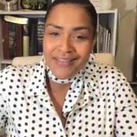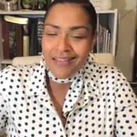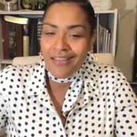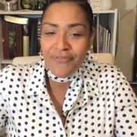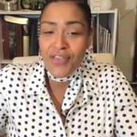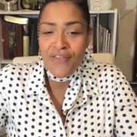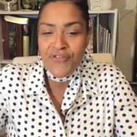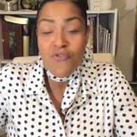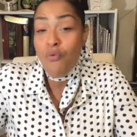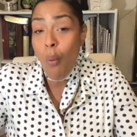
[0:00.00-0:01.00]
if if
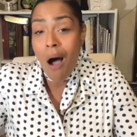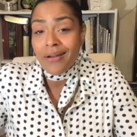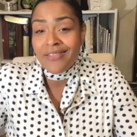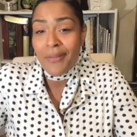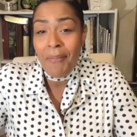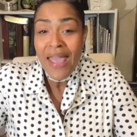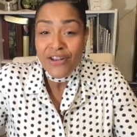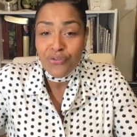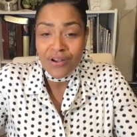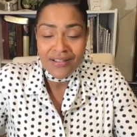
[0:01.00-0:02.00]
you've watched the
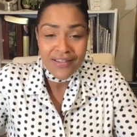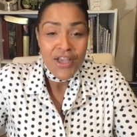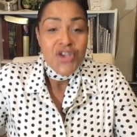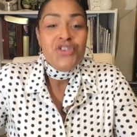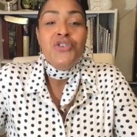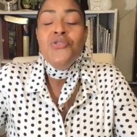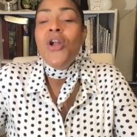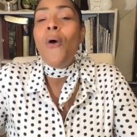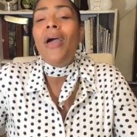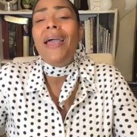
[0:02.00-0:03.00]
matrix, you
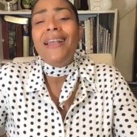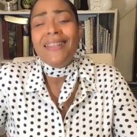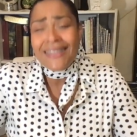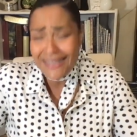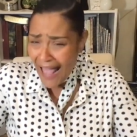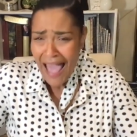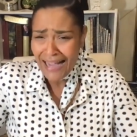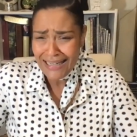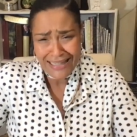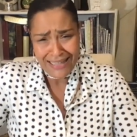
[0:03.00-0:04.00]
know
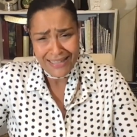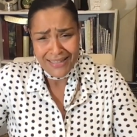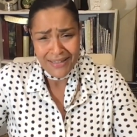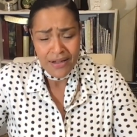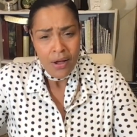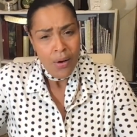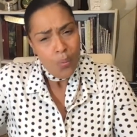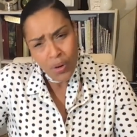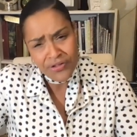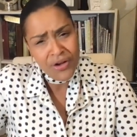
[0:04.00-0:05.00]
exactly
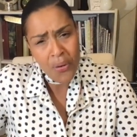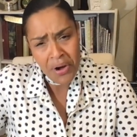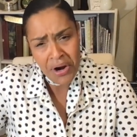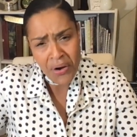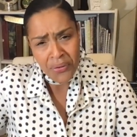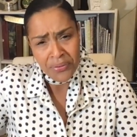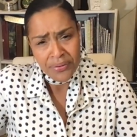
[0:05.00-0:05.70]
what's going on.